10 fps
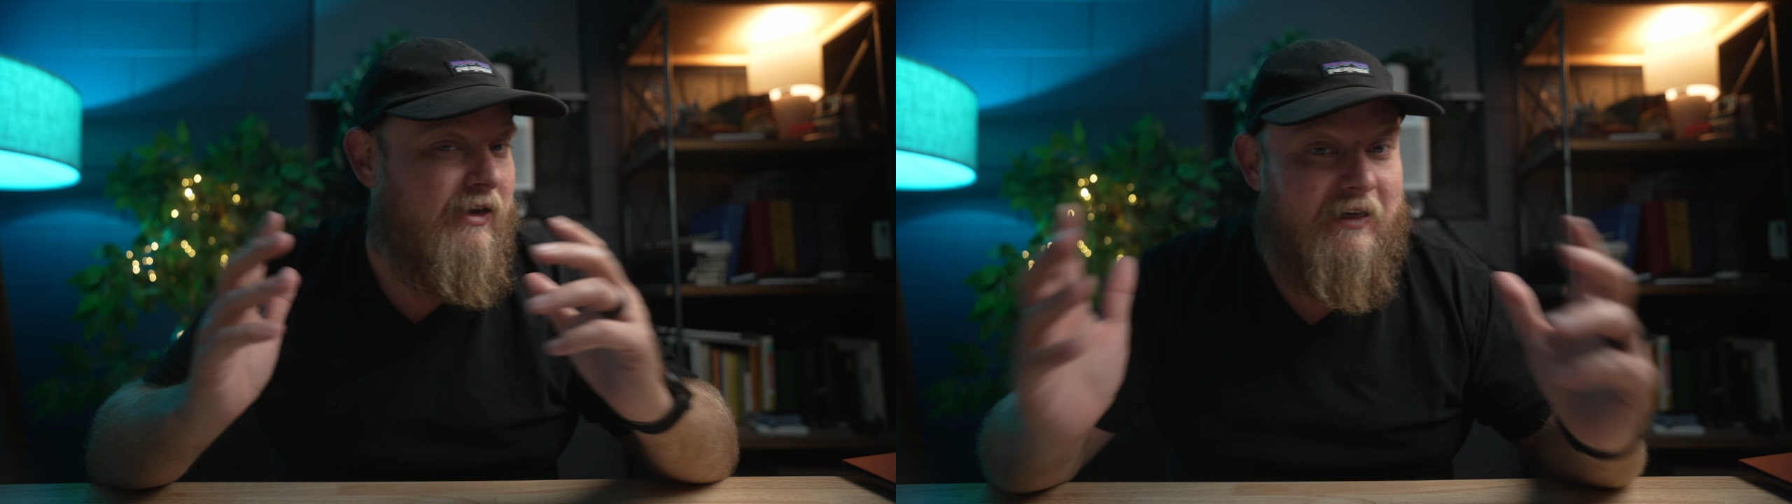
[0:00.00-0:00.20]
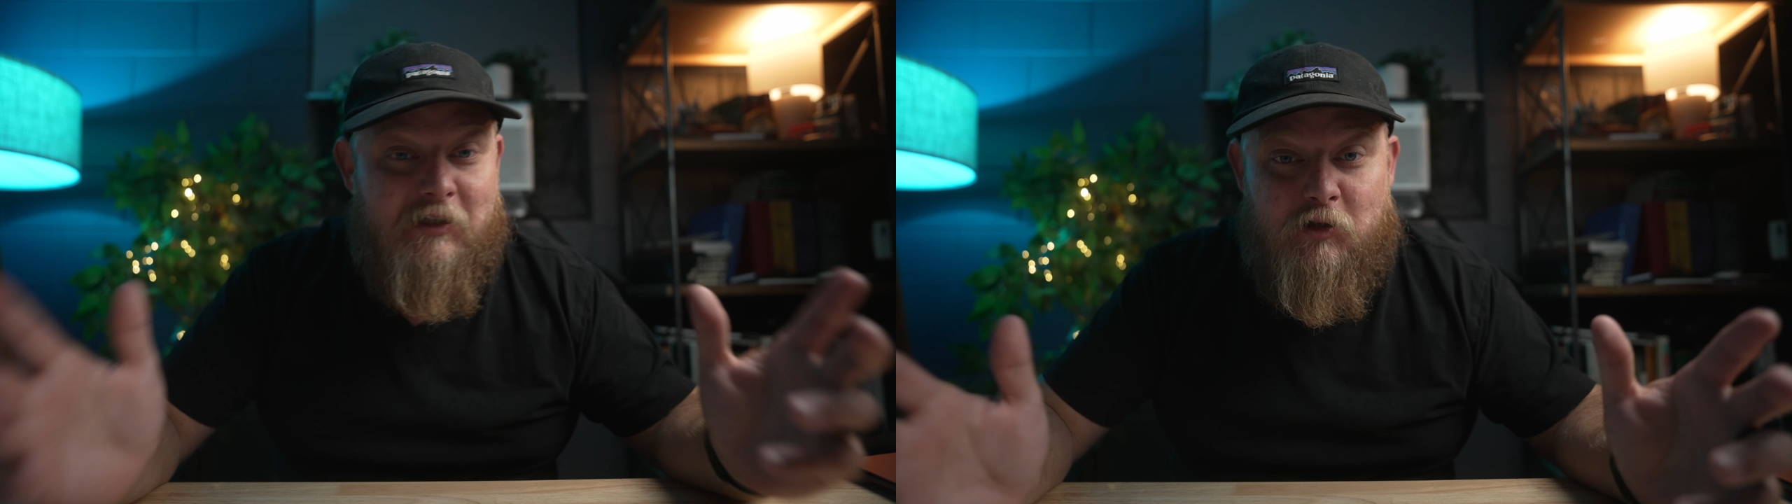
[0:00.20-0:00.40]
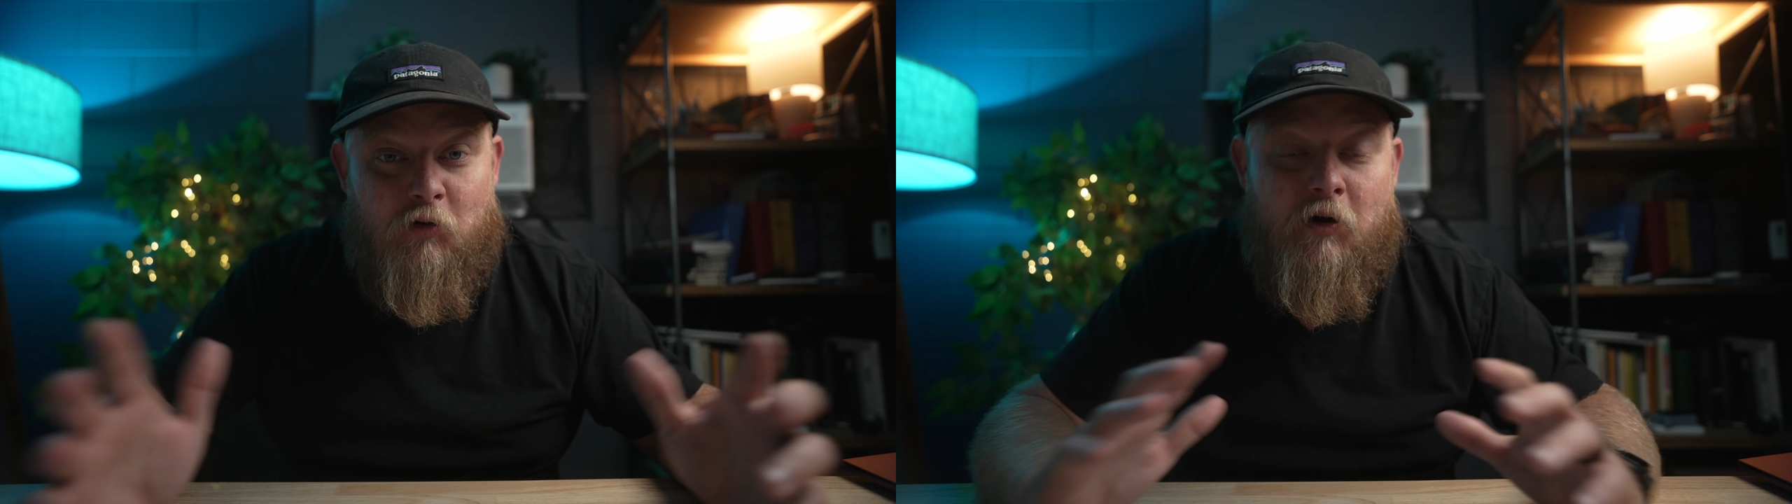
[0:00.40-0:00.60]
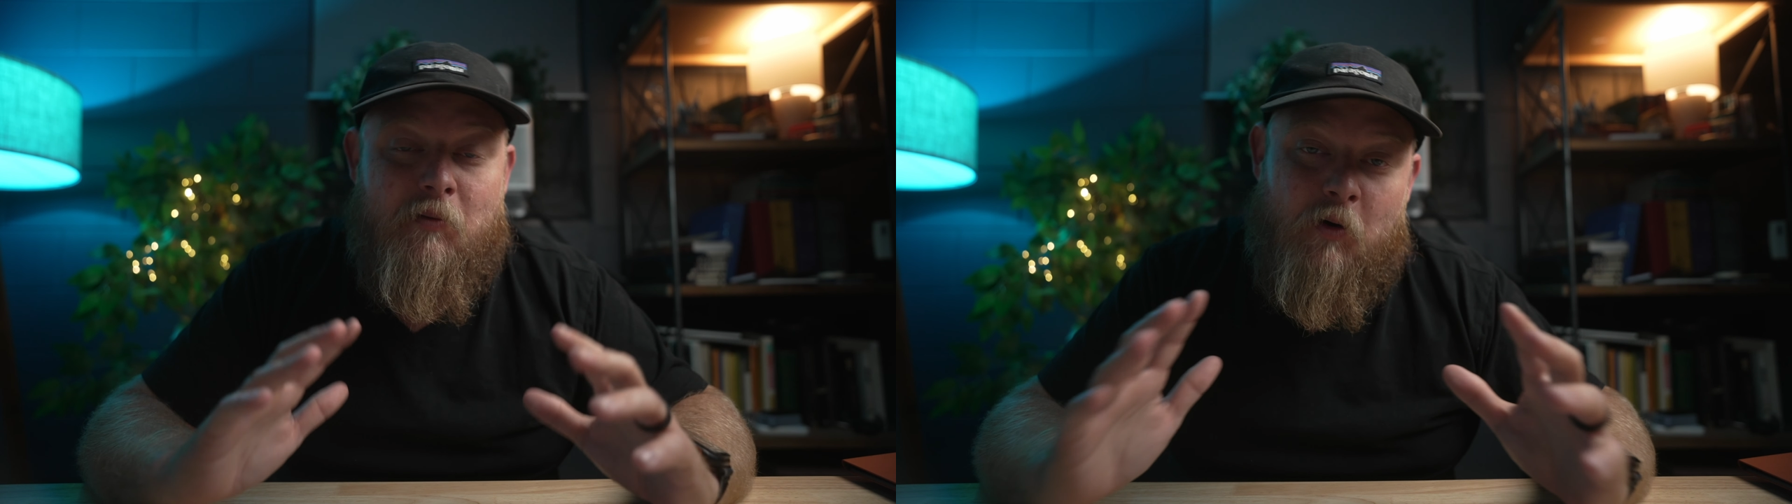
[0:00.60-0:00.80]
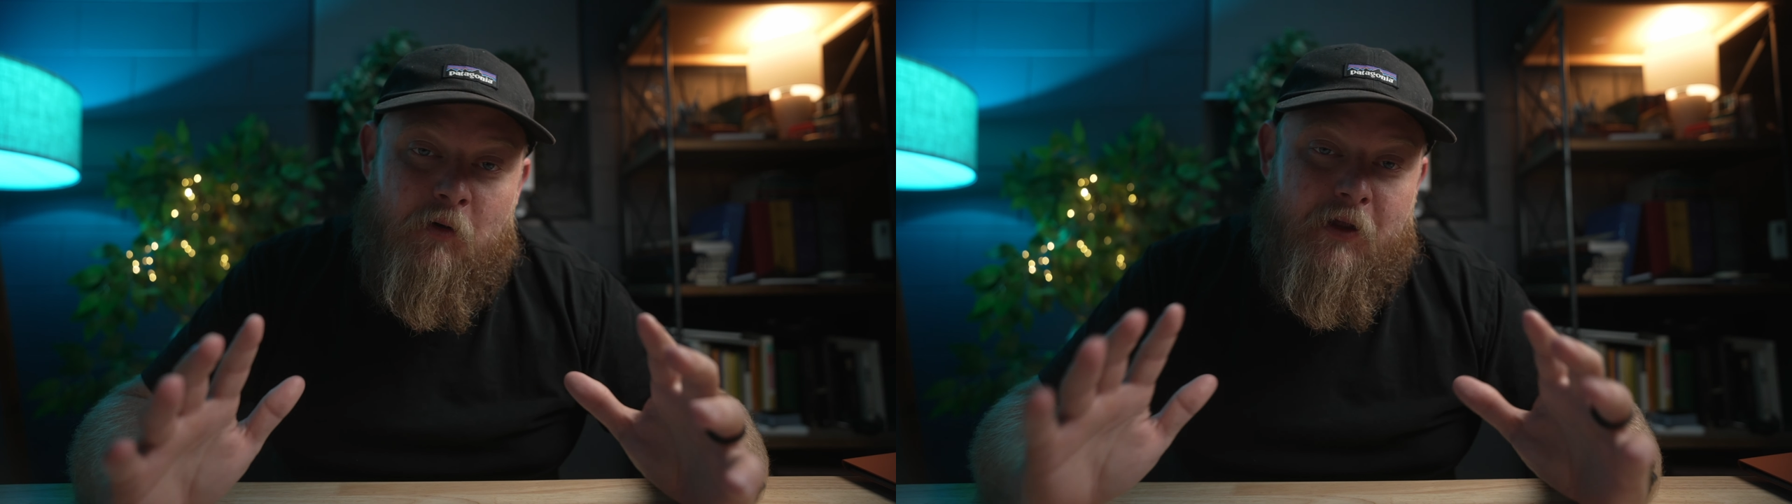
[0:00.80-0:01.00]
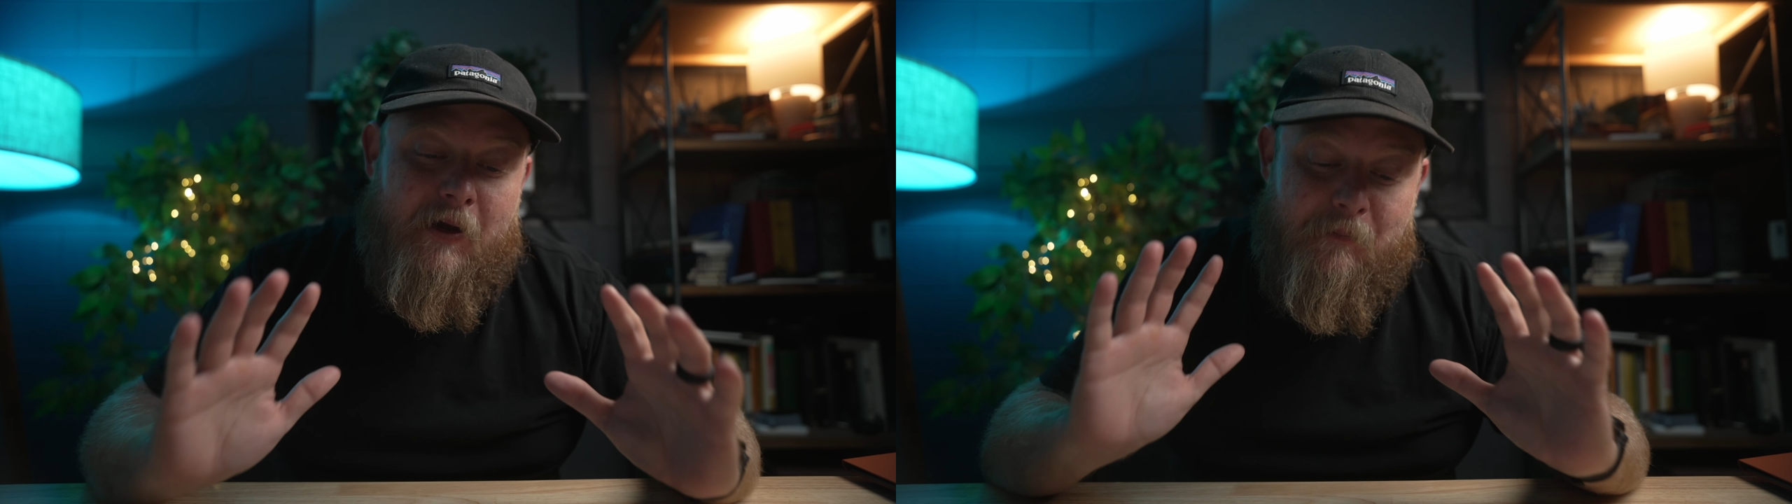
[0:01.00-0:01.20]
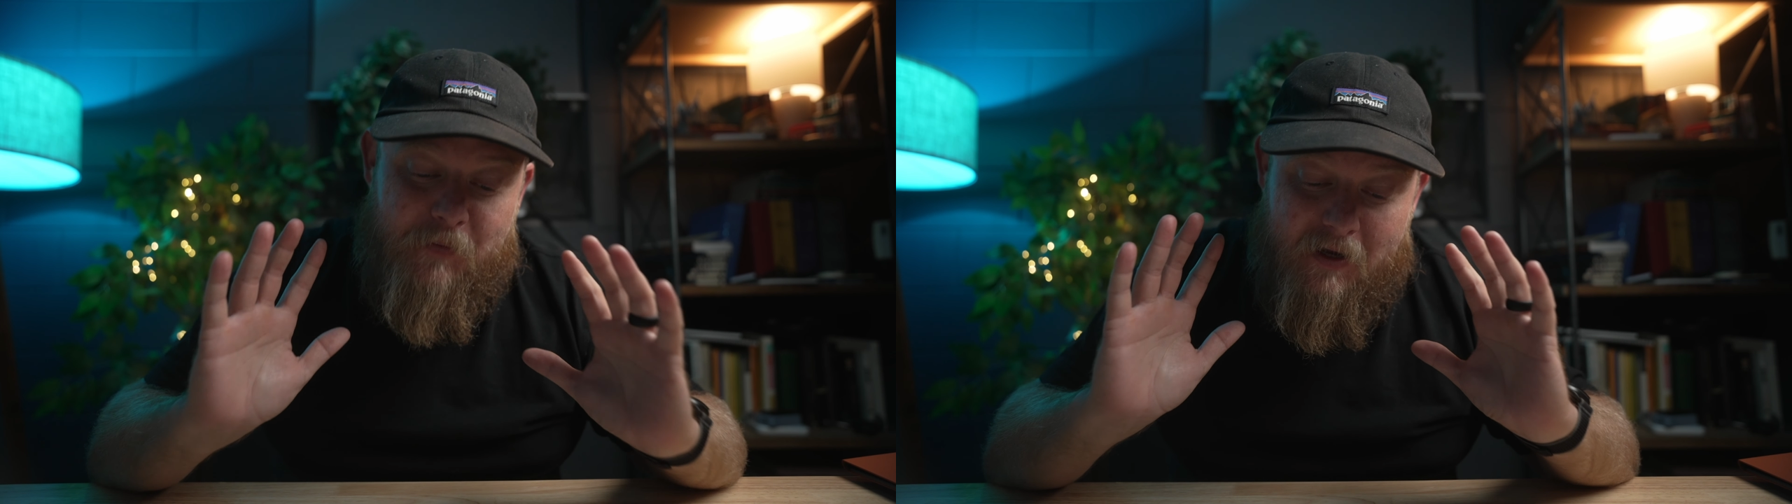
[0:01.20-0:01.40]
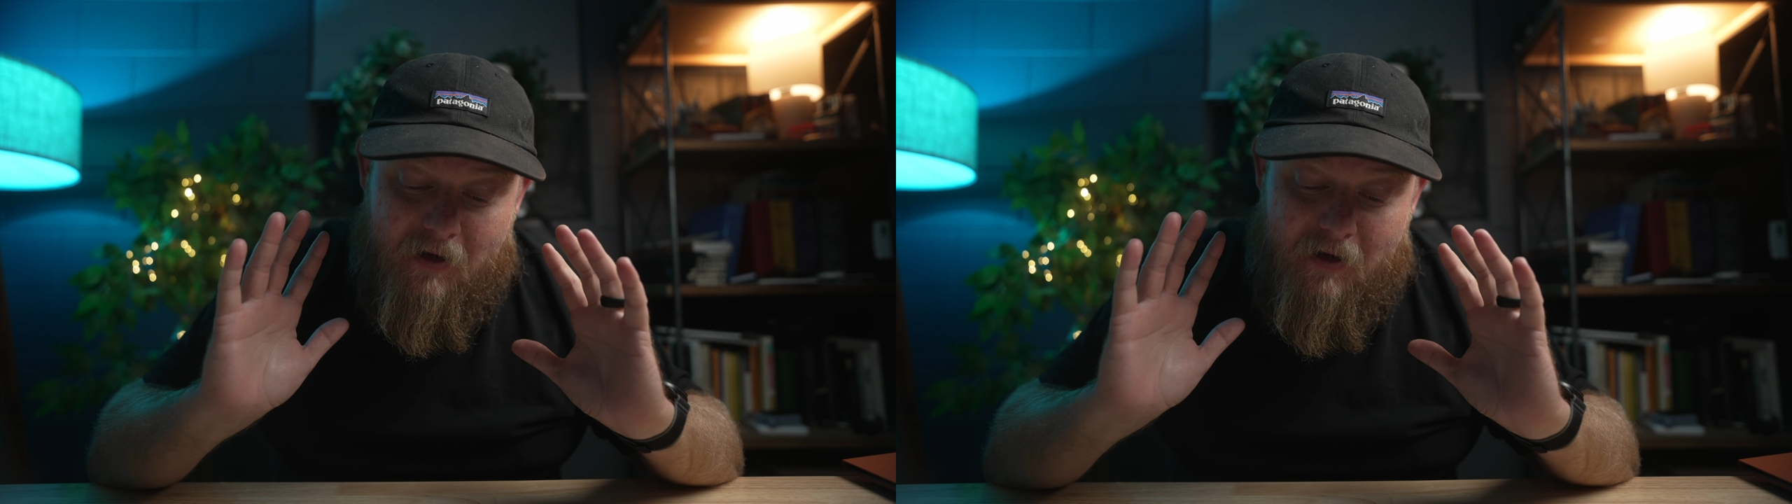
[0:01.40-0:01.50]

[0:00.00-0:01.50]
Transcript: like Instagram, all that,